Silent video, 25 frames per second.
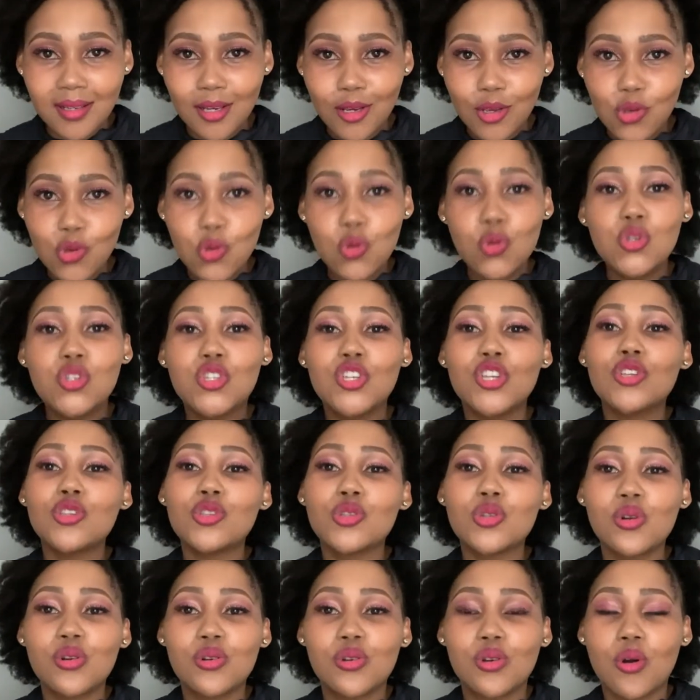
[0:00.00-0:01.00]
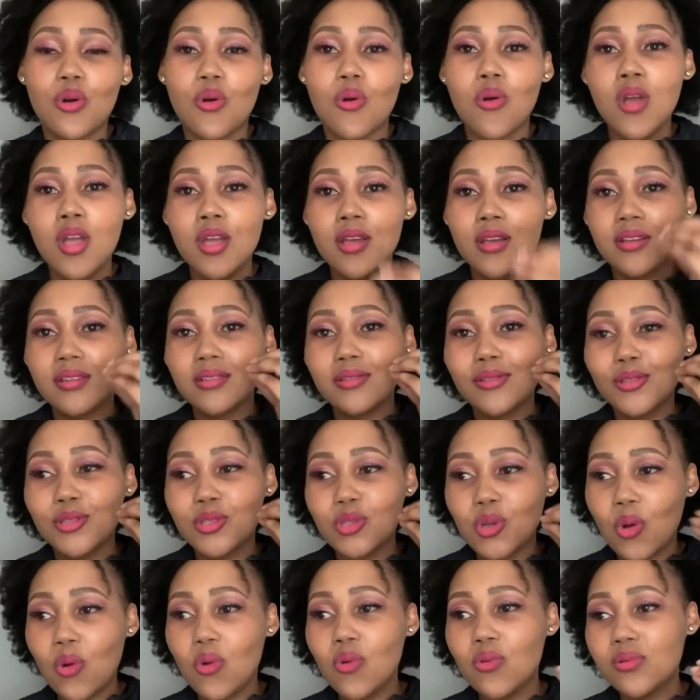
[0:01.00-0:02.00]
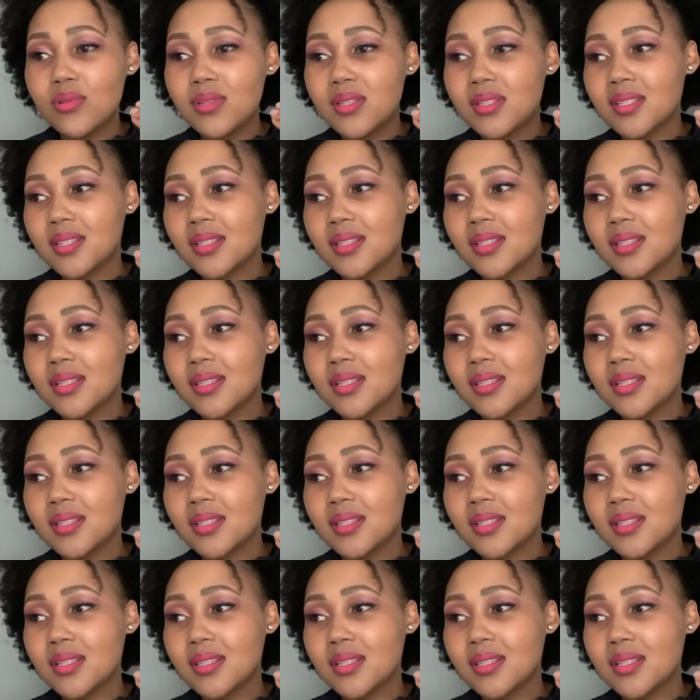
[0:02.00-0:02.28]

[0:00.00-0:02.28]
You just don't know. Don't